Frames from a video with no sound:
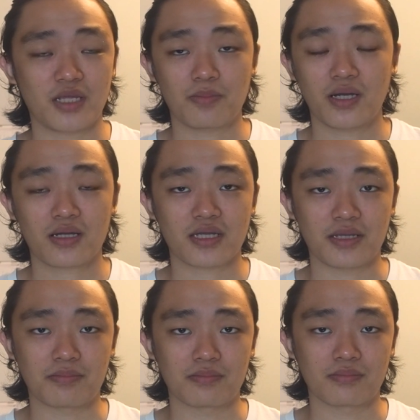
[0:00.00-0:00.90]
theme park
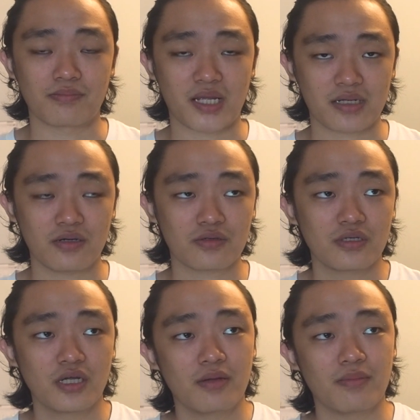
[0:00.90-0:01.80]
in Bangkok,
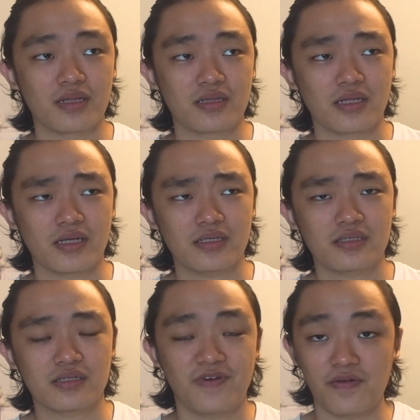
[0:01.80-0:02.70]
but they
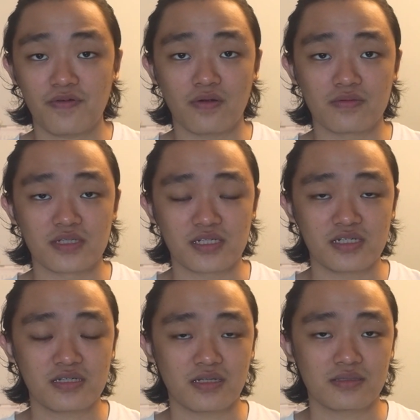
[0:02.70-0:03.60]
are far from the
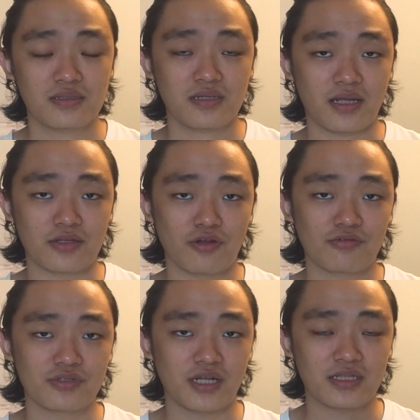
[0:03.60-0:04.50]
city center and you have
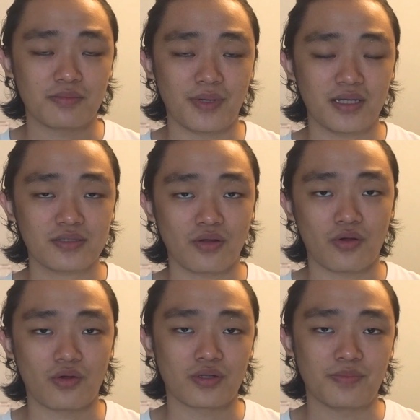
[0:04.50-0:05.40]
to take the bus
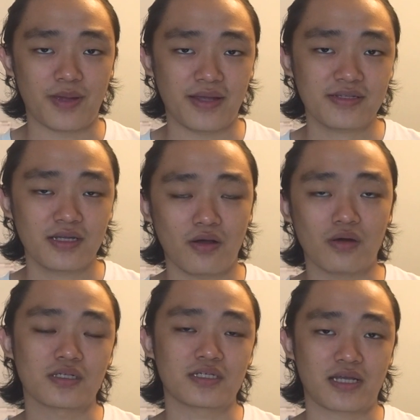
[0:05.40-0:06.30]
or the van
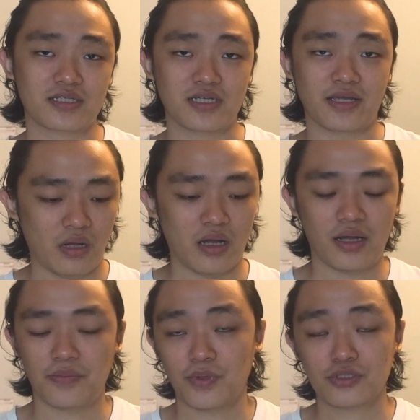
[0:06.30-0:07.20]
or the taxi.
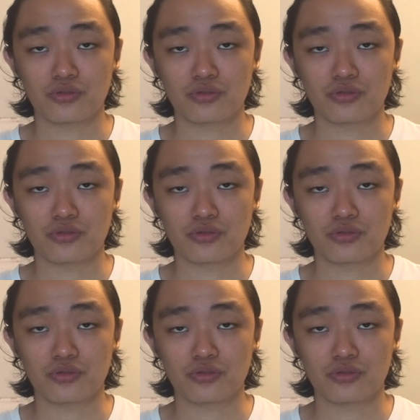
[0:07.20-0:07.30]
I want